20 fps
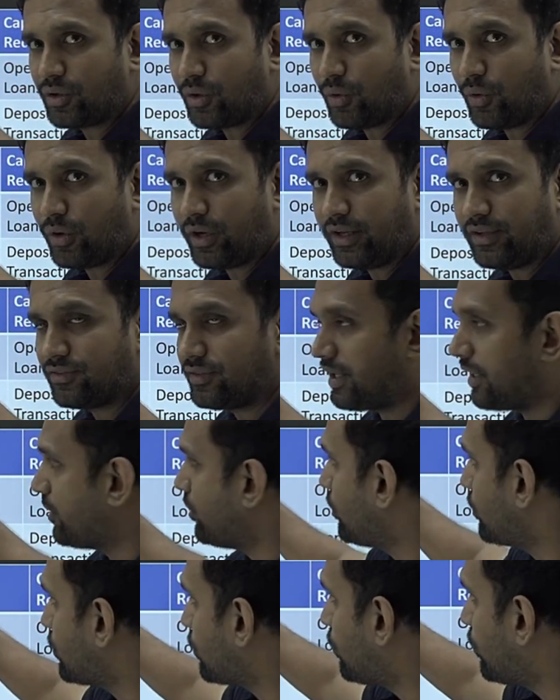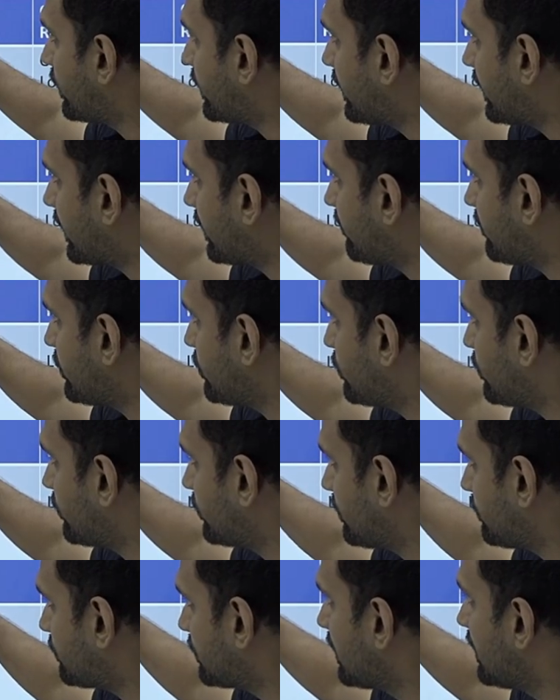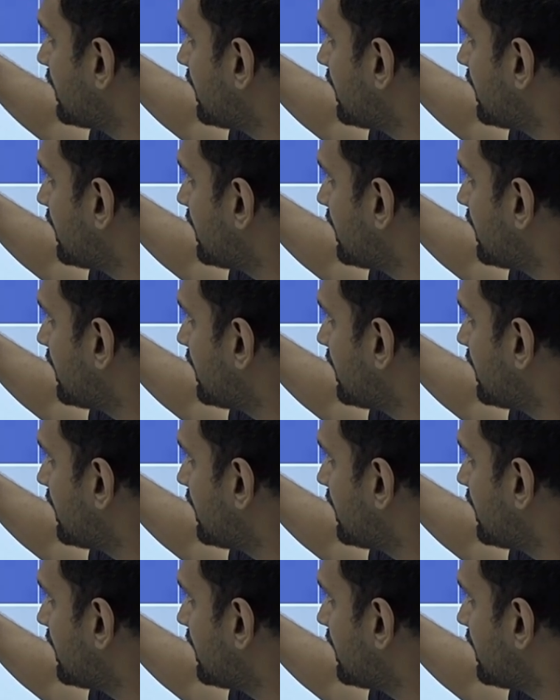crore is there, no, total revenue receipts.